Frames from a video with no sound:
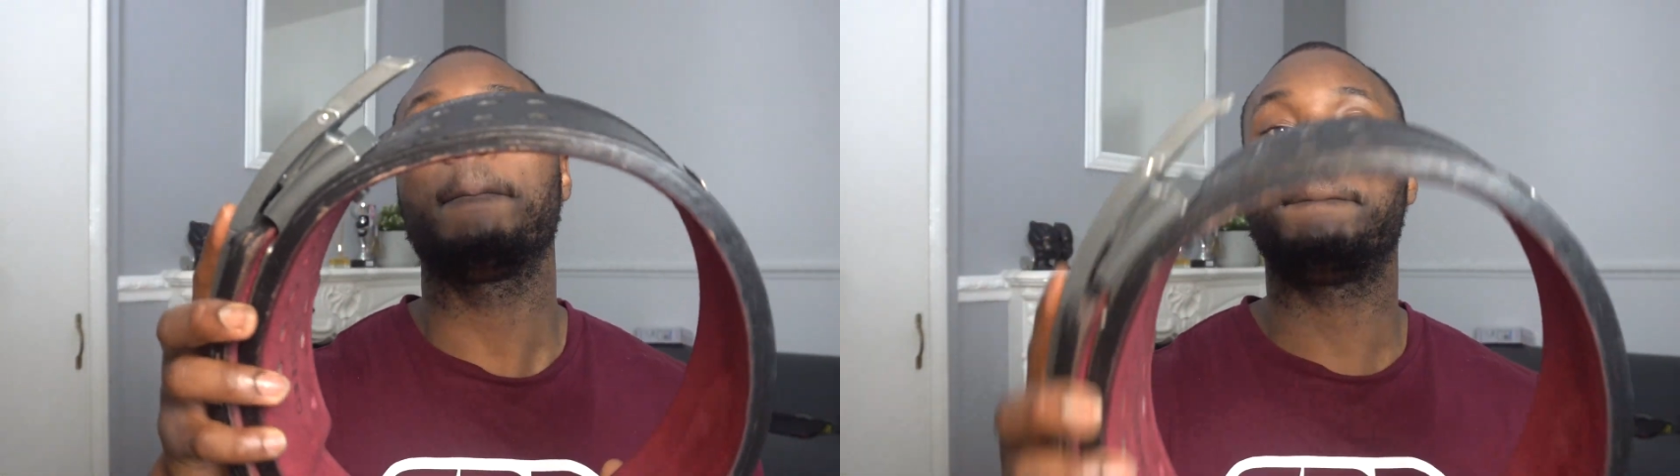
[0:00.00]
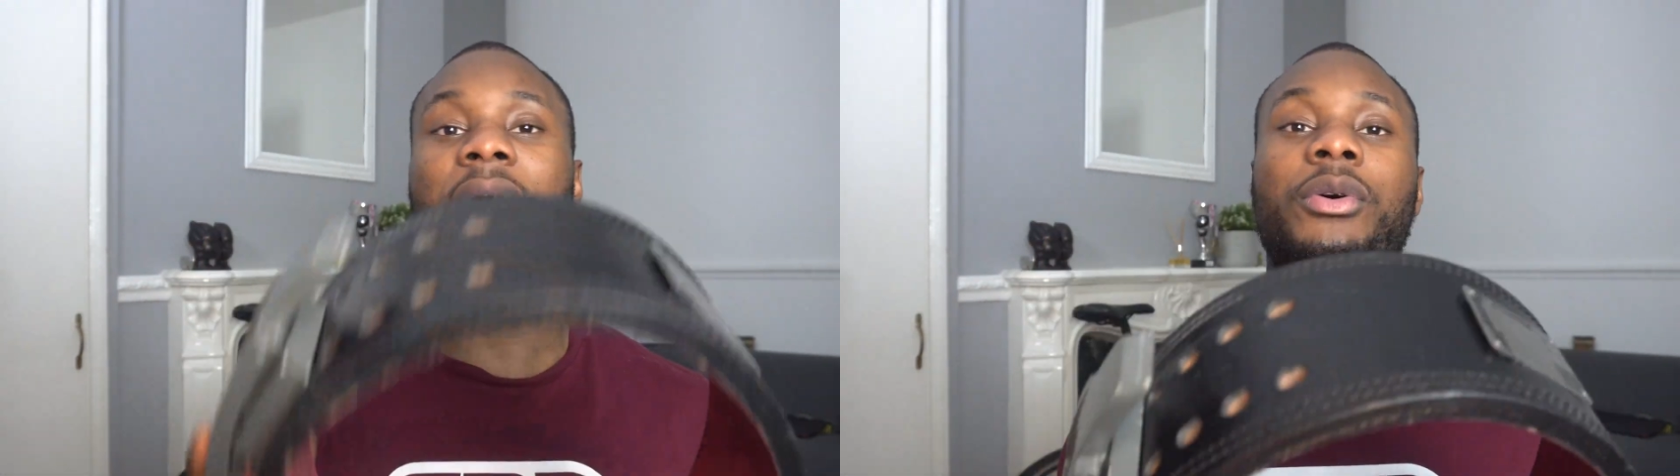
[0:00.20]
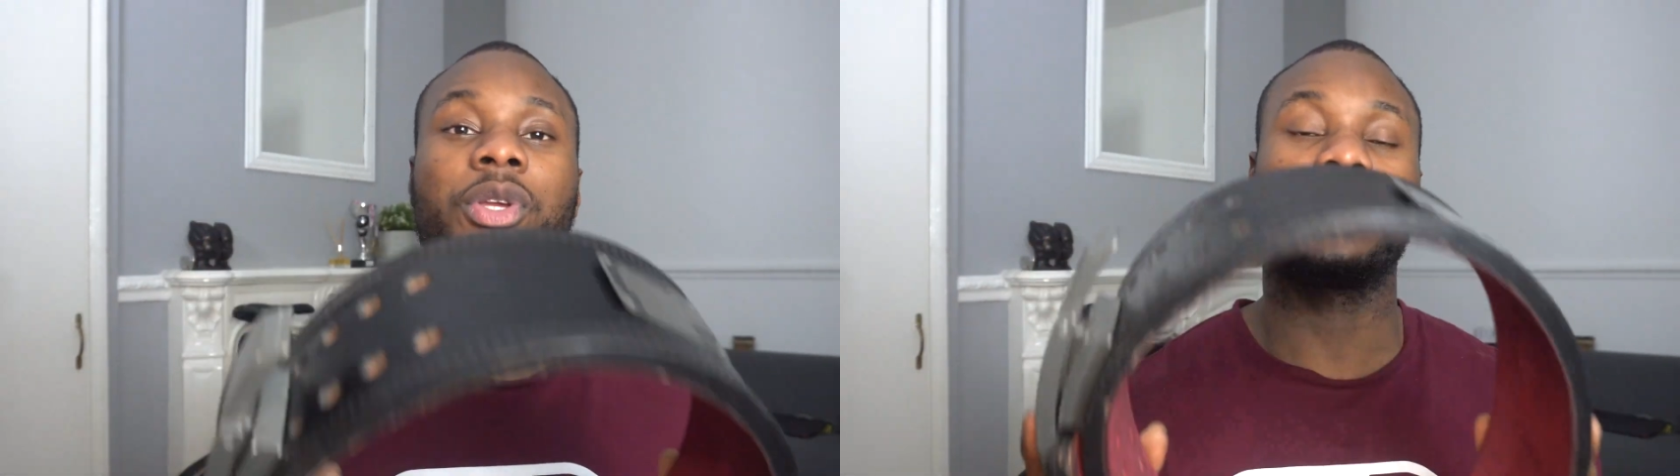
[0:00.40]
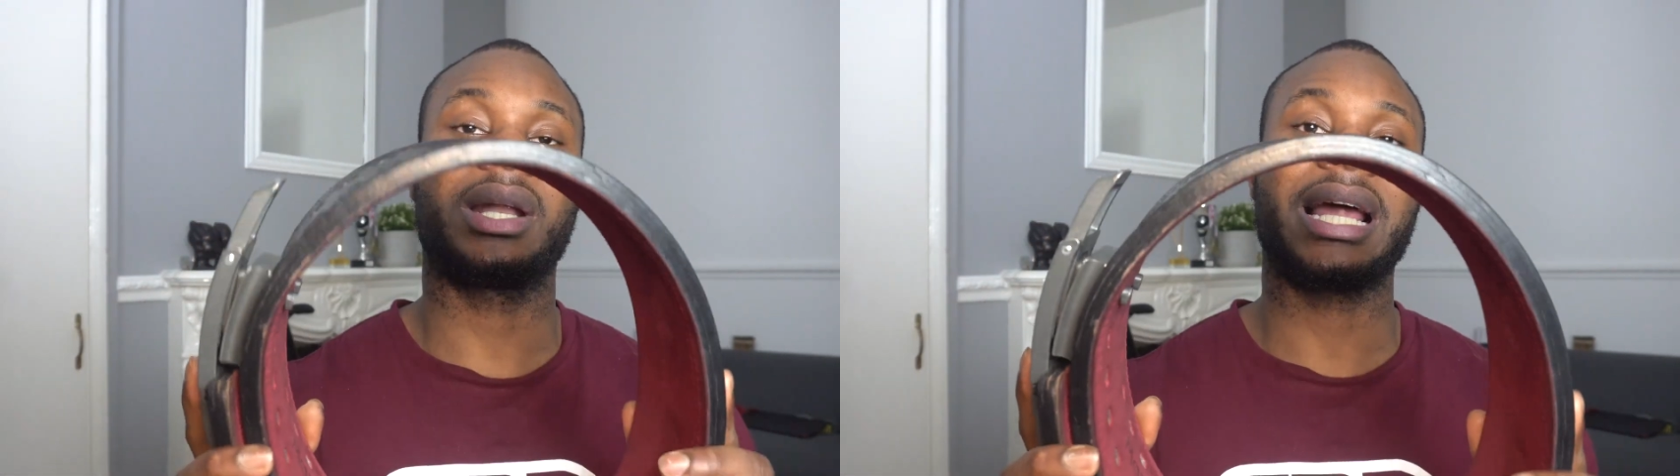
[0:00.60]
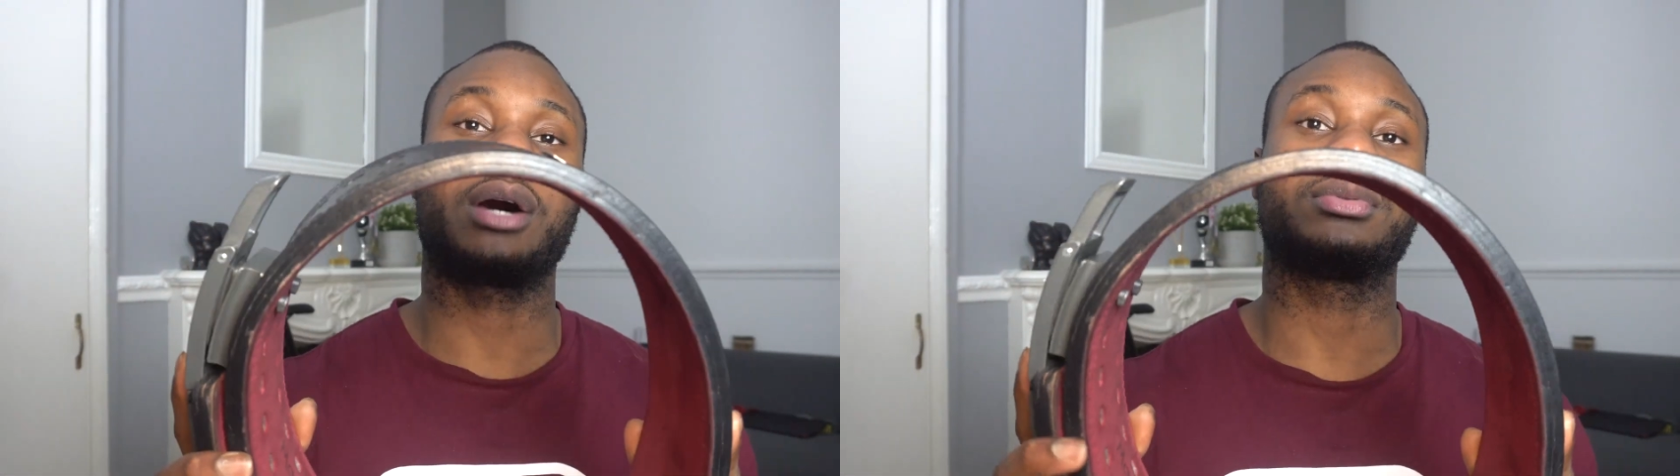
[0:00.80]
belt you're
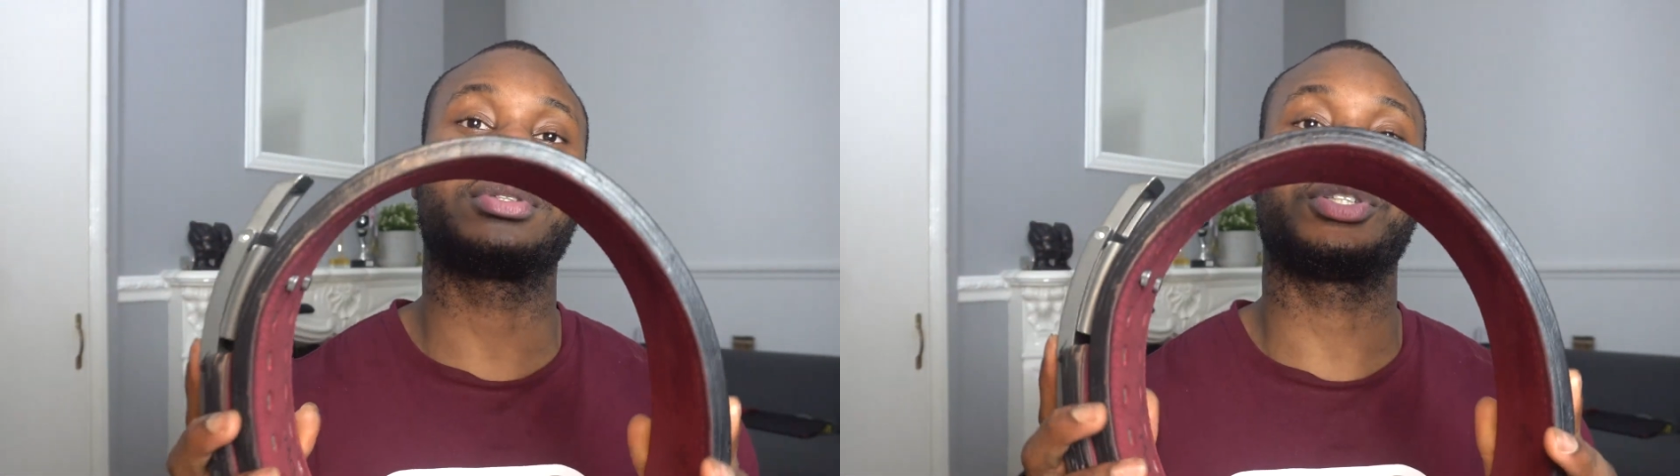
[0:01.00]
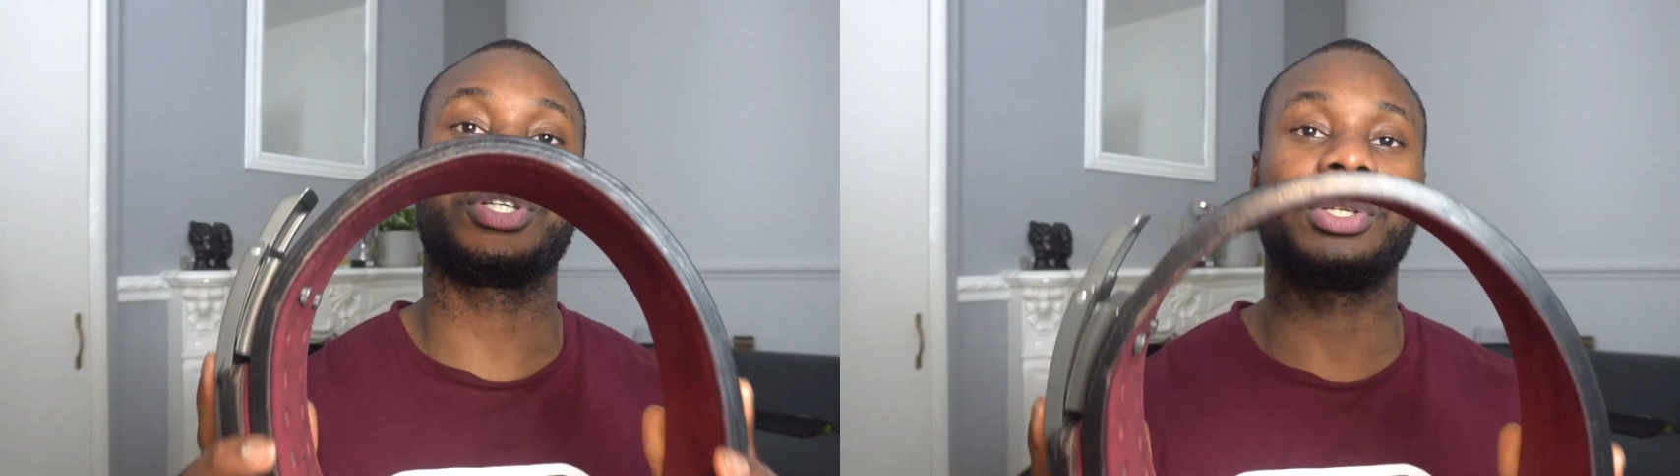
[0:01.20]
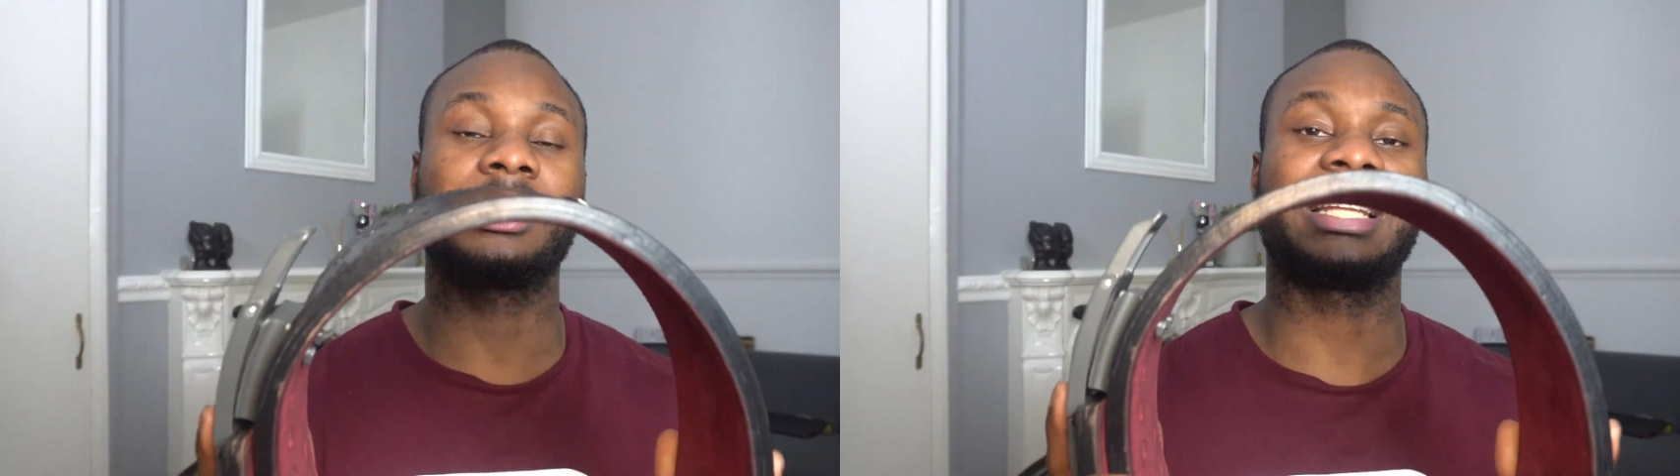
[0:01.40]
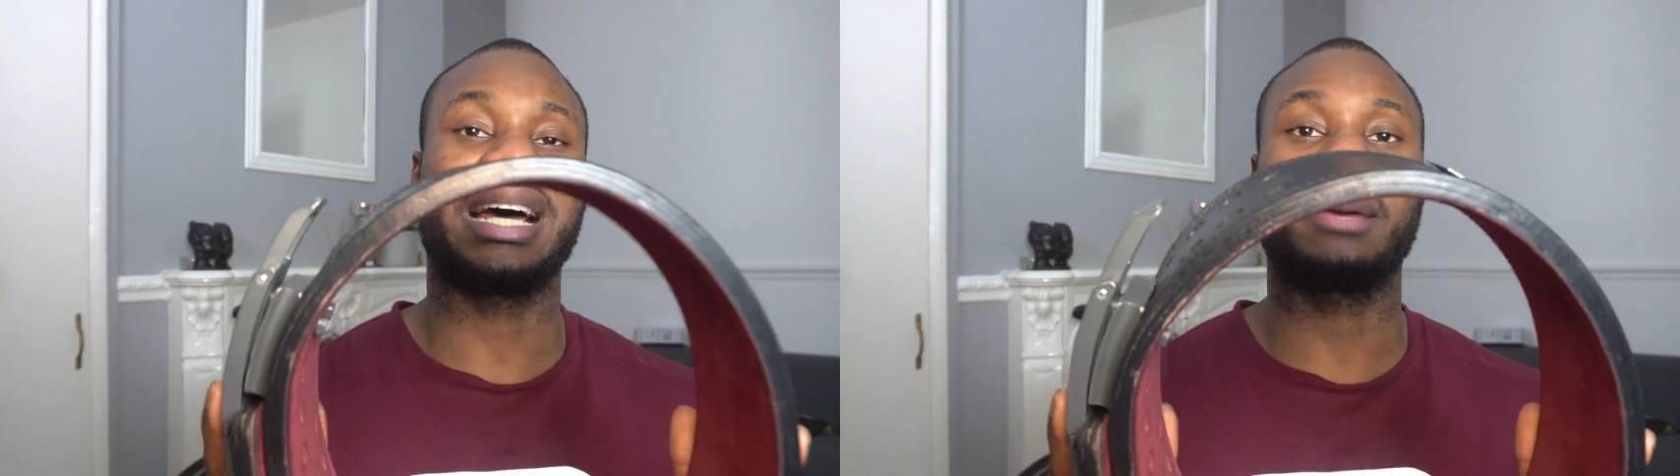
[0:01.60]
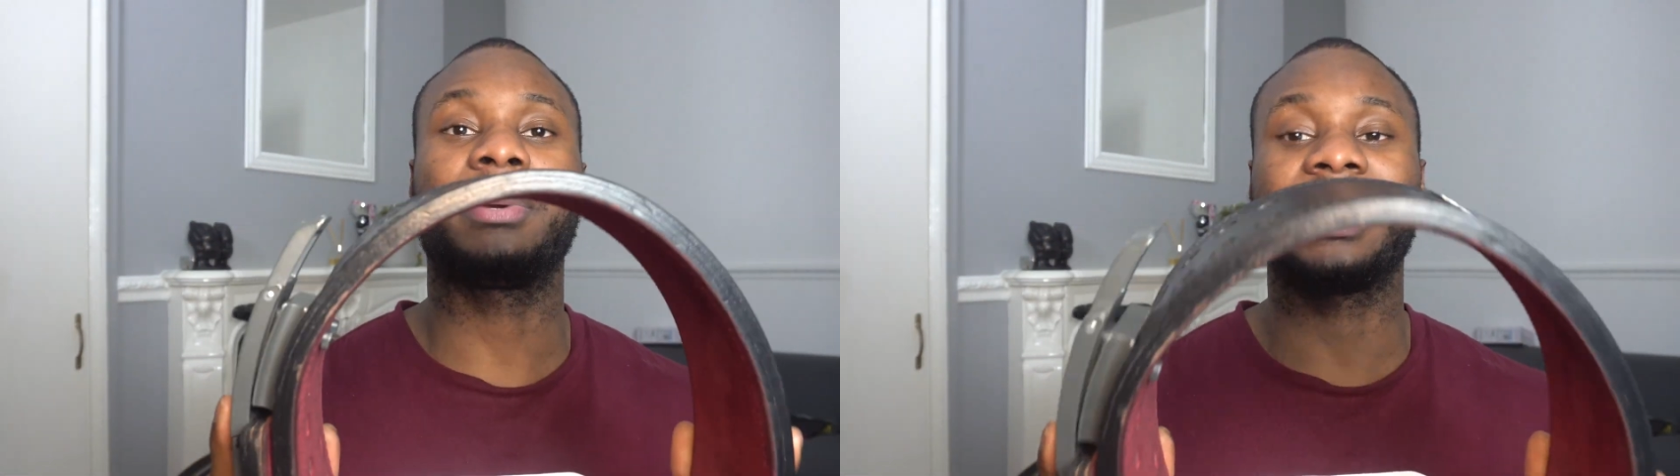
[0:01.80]
allowed to use in the
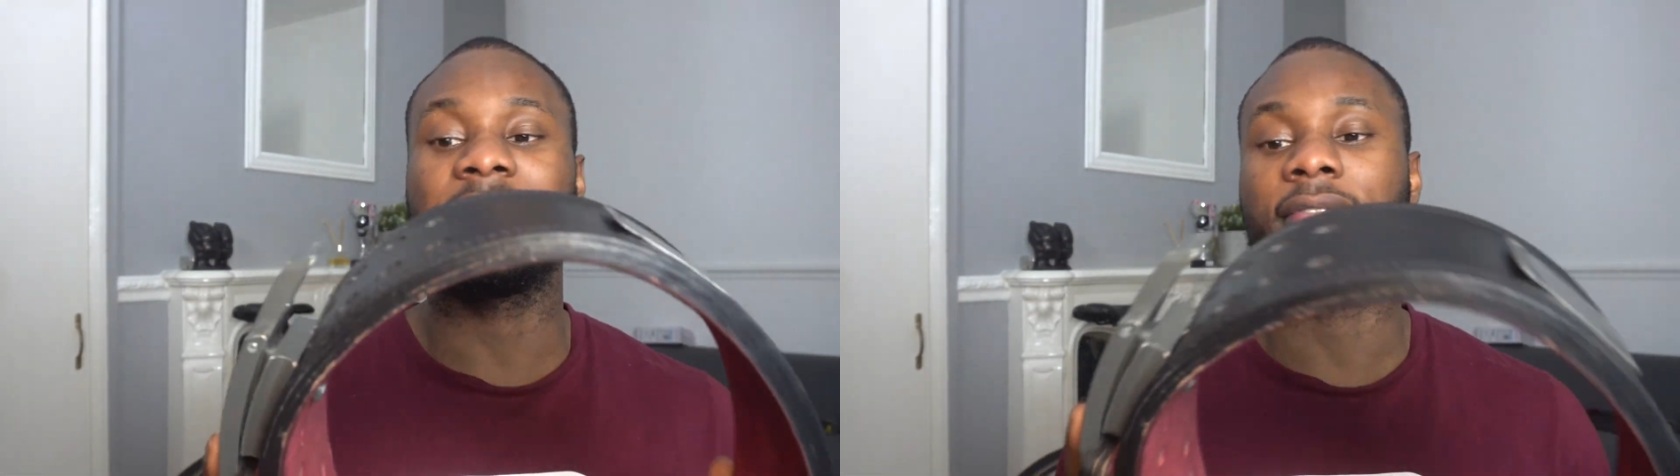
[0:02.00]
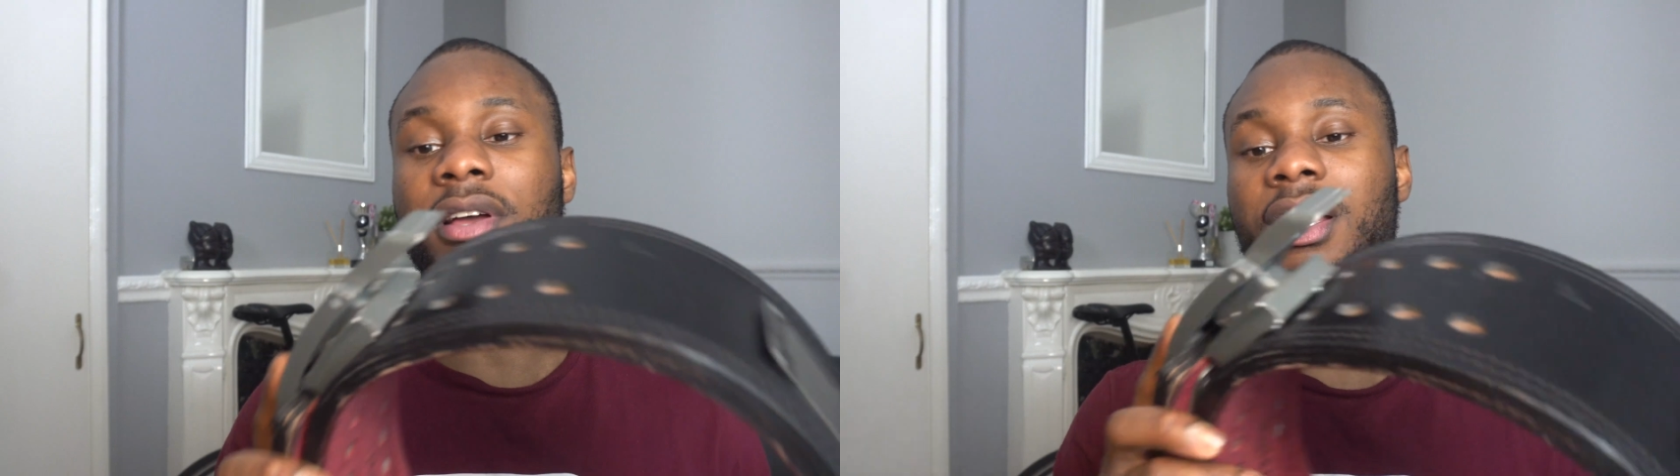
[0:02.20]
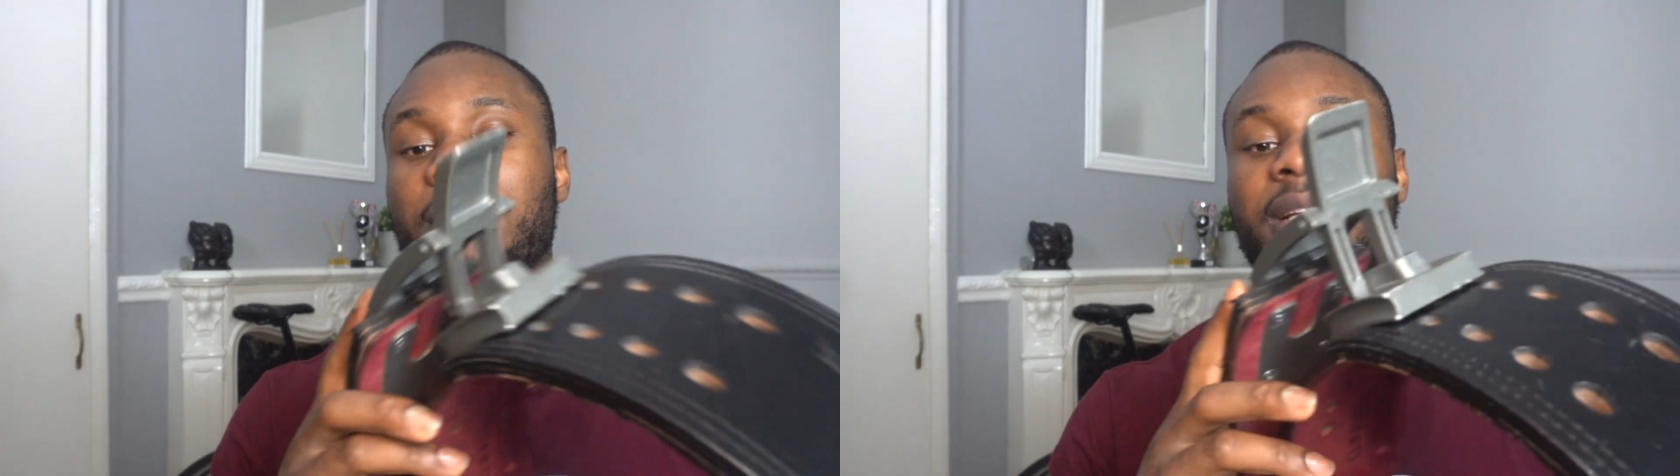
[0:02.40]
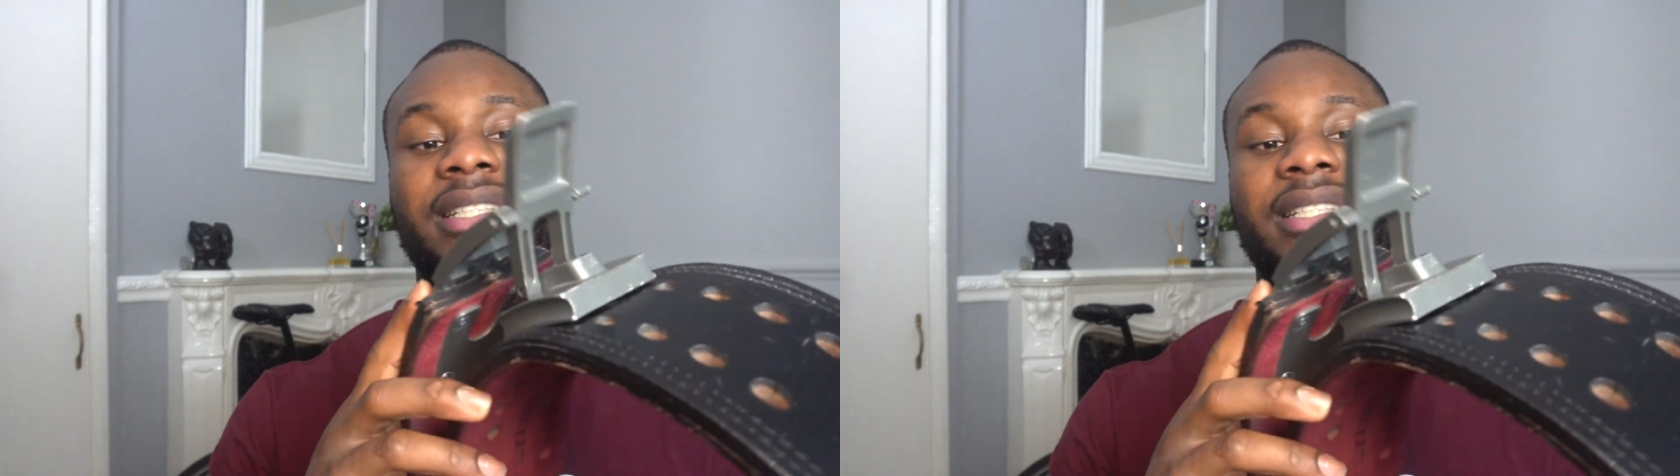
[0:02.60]
IPF.